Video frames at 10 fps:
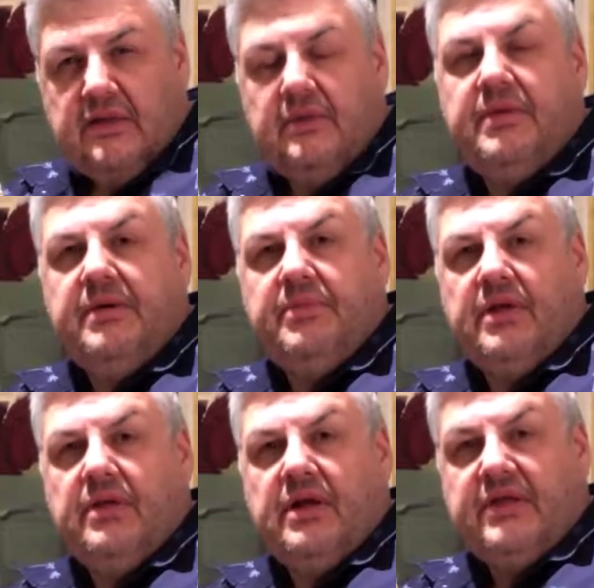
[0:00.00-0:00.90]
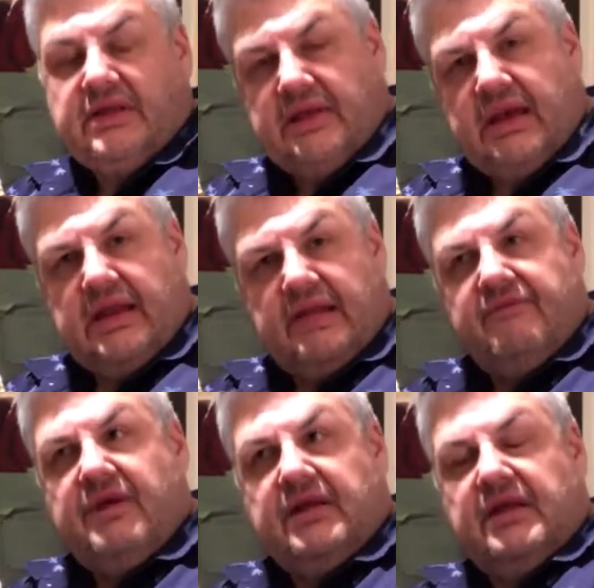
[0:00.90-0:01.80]
The people that they had
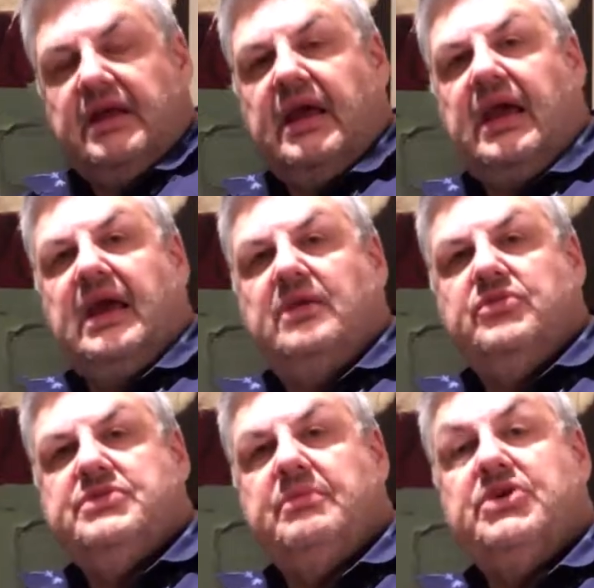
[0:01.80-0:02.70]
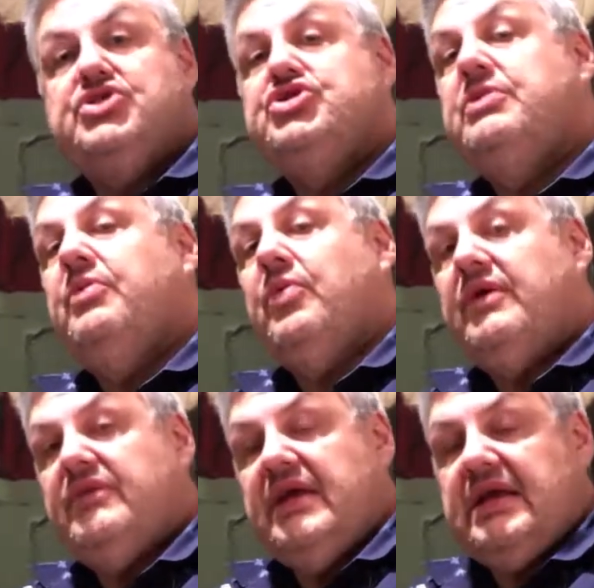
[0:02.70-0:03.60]
invented, and was a much cheaper way
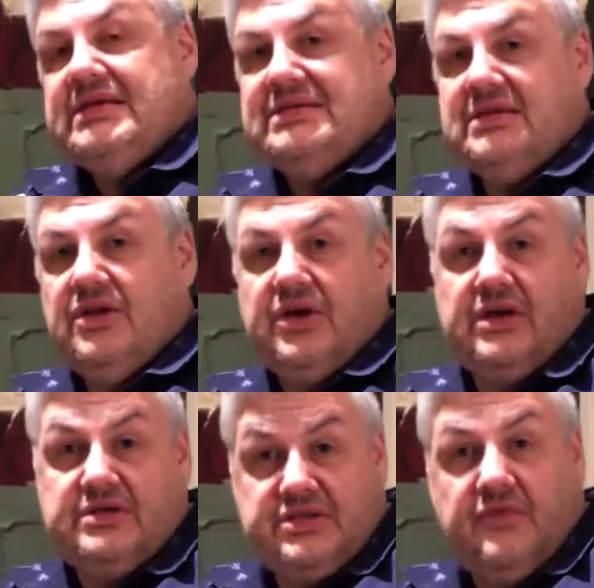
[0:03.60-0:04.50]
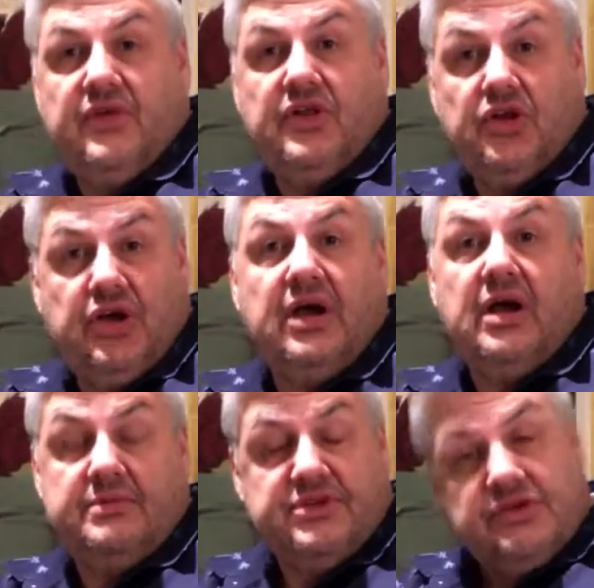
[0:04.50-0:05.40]
of getting silver looking
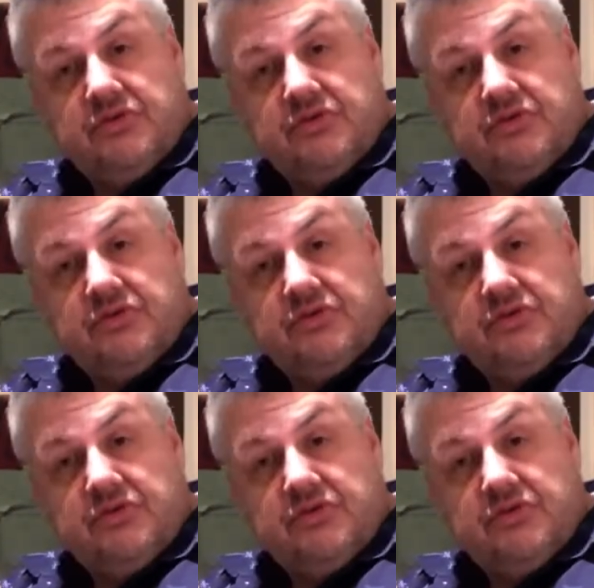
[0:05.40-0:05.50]
objects.